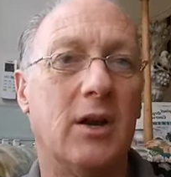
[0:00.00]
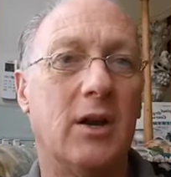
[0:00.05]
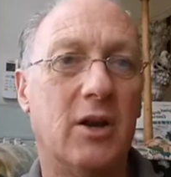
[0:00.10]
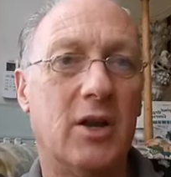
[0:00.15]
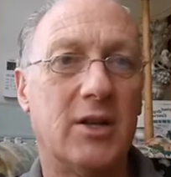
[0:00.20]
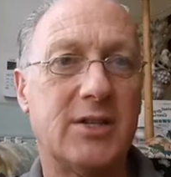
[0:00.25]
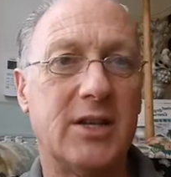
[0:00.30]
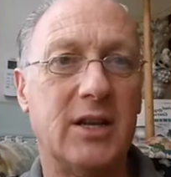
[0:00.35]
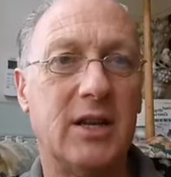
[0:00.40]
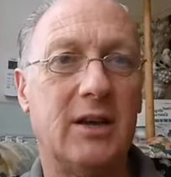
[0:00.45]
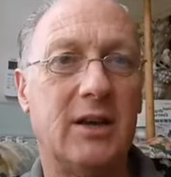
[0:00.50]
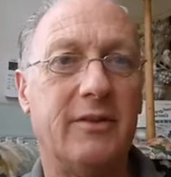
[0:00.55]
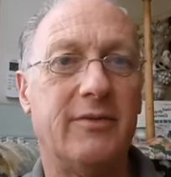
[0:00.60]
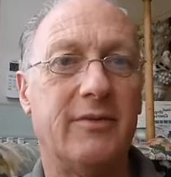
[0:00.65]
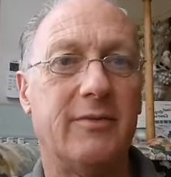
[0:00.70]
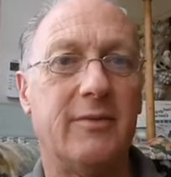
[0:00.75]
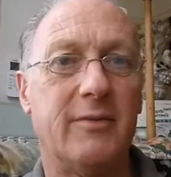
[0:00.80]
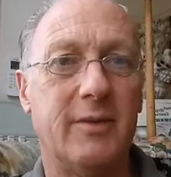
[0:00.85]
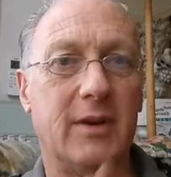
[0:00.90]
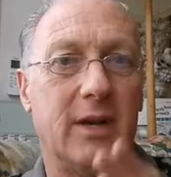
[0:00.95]
Lots of
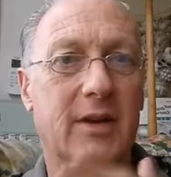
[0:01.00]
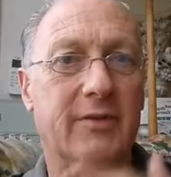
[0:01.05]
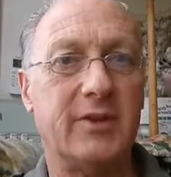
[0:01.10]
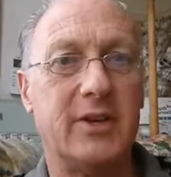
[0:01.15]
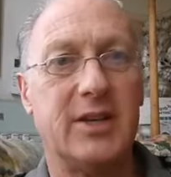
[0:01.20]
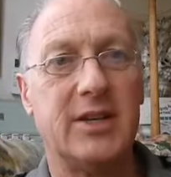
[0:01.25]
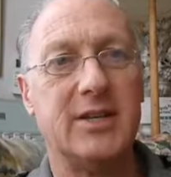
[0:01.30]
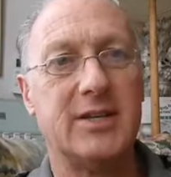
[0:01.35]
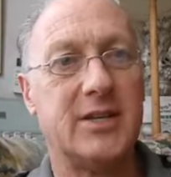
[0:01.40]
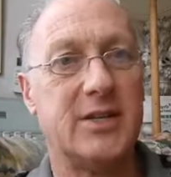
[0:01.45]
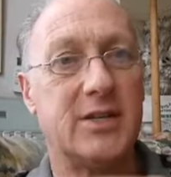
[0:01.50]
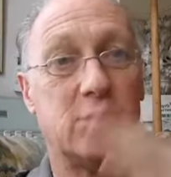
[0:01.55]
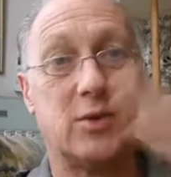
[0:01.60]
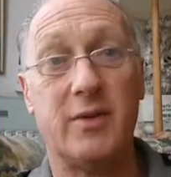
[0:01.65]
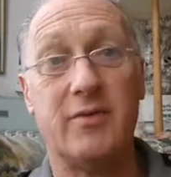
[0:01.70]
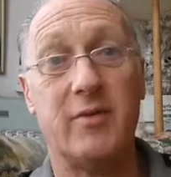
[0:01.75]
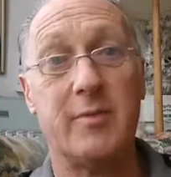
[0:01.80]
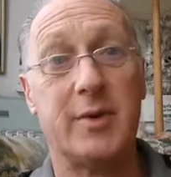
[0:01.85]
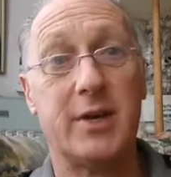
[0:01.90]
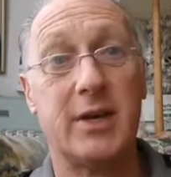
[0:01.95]
love, love and kisses to
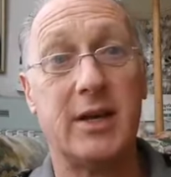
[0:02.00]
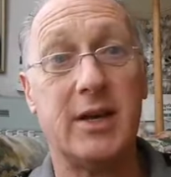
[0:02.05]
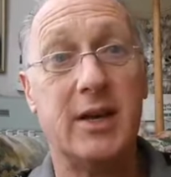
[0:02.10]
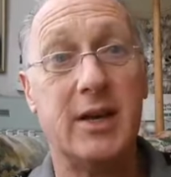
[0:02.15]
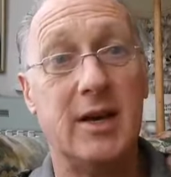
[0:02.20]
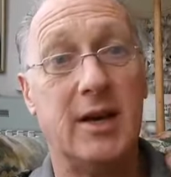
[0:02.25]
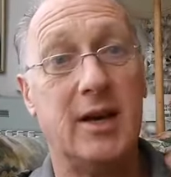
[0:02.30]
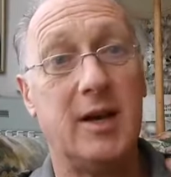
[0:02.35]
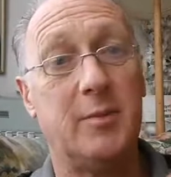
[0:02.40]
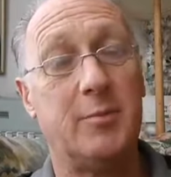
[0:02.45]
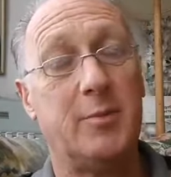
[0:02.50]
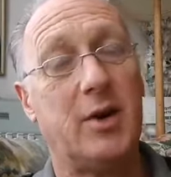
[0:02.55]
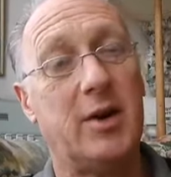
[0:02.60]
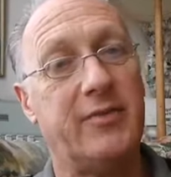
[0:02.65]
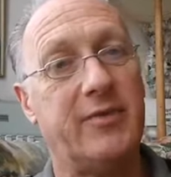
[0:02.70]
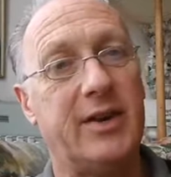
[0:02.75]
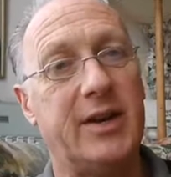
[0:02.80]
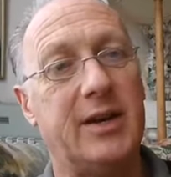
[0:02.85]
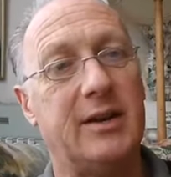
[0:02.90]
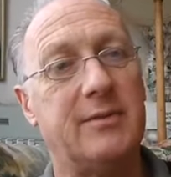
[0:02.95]
everybody, and bye
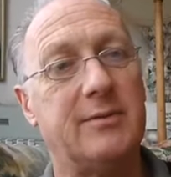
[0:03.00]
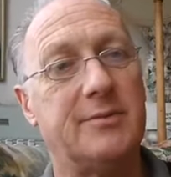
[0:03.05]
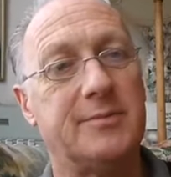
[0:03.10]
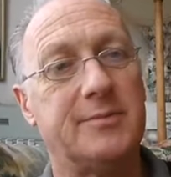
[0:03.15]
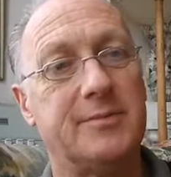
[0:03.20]
for now.